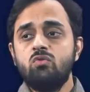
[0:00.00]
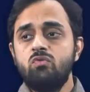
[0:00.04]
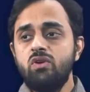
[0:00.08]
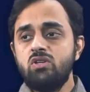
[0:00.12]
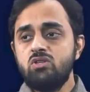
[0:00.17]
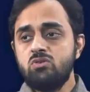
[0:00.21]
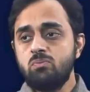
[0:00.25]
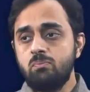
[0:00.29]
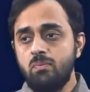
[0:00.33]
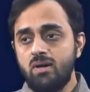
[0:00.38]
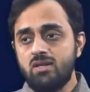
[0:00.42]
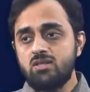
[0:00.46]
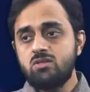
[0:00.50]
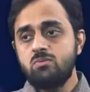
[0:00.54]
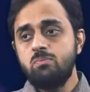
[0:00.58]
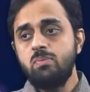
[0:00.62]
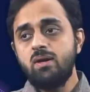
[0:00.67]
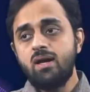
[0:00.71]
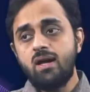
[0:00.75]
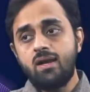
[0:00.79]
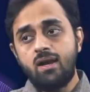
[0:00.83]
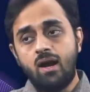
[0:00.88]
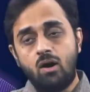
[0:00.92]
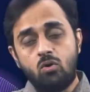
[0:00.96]
which must
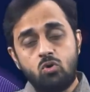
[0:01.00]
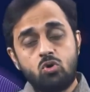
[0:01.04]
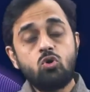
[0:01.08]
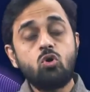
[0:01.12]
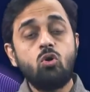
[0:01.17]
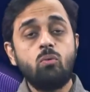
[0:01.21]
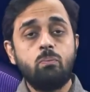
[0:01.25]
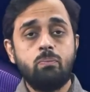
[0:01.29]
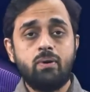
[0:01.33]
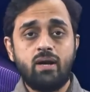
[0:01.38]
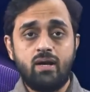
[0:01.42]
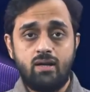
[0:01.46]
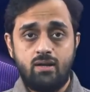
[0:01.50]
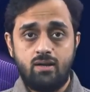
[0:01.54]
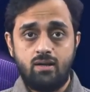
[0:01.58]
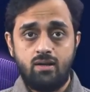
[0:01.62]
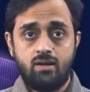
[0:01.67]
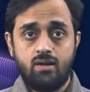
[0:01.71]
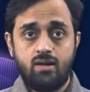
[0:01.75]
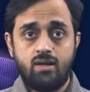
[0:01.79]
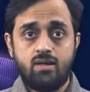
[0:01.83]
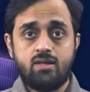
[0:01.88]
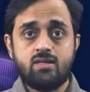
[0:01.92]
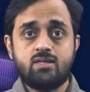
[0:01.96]
be allowed to operate
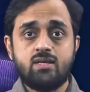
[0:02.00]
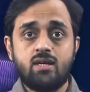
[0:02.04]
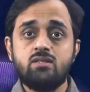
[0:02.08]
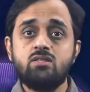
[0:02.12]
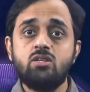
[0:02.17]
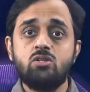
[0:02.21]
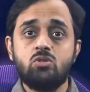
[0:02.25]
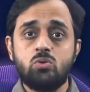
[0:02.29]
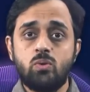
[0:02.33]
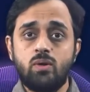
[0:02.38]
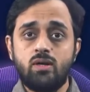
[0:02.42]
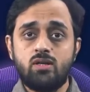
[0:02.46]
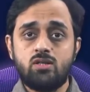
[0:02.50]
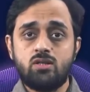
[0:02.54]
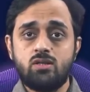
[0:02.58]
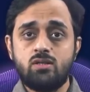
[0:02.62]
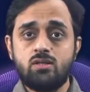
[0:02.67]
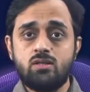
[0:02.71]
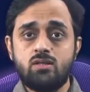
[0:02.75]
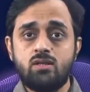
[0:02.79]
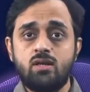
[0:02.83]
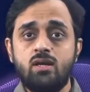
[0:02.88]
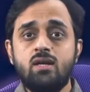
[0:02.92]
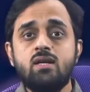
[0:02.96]
in such
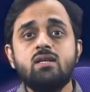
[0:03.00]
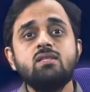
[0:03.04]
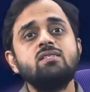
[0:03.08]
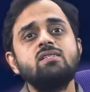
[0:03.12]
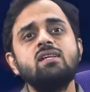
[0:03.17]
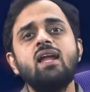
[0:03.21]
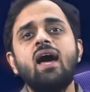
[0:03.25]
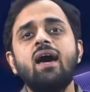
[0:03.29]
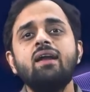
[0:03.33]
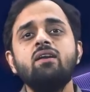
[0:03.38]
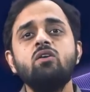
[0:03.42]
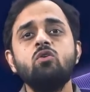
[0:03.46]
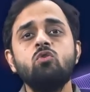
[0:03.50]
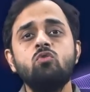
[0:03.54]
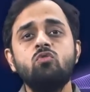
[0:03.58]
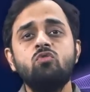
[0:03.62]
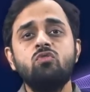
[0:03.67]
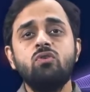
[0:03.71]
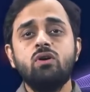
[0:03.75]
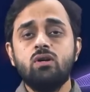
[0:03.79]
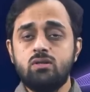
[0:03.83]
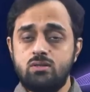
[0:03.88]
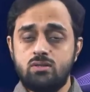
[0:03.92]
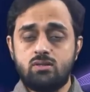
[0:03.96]
situations. Scenario
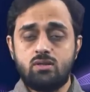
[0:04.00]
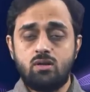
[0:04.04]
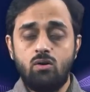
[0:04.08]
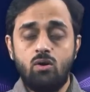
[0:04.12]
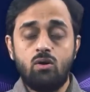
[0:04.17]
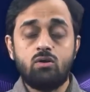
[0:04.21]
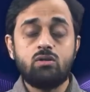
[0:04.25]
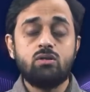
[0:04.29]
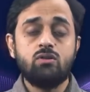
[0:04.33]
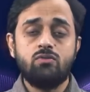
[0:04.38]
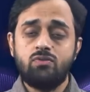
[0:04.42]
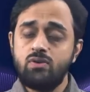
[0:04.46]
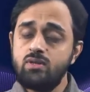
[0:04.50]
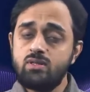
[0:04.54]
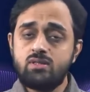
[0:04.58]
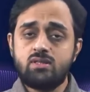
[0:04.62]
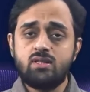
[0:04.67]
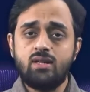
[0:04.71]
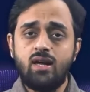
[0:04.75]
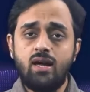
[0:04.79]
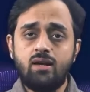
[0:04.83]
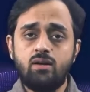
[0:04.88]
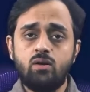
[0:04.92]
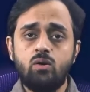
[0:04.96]
first, or the first
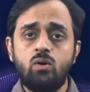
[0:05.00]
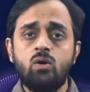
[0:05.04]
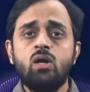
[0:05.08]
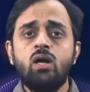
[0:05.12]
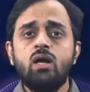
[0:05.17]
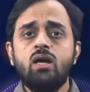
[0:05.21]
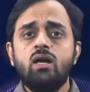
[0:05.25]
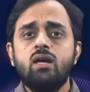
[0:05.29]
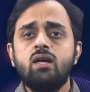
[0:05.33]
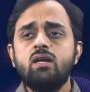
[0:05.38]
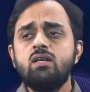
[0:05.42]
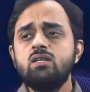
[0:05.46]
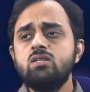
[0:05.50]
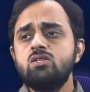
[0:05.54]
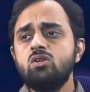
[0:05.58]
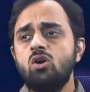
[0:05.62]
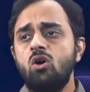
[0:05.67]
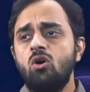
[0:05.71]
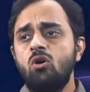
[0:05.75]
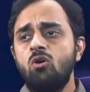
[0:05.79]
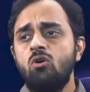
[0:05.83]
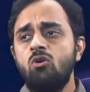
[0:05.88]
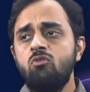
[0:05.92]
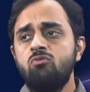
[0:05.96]
scenario, is
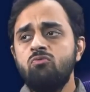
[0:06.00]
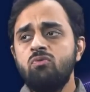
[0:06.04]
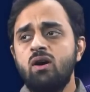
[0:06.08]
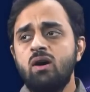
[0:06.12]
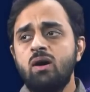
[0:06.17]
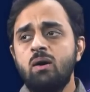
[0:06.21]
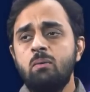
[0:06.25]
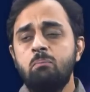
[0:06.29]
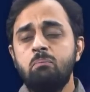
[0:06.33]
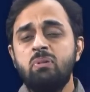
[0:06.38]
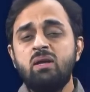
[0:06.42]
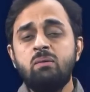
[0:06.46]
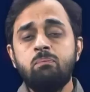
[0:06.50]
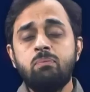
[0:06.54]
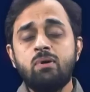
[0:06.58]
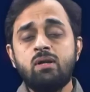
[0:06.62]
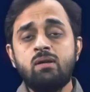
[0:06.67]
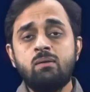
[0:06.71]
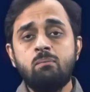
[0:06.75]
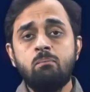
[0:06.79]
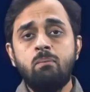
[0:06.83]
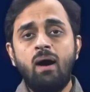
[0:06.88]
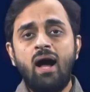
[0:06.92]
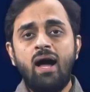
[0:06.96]
of uh, people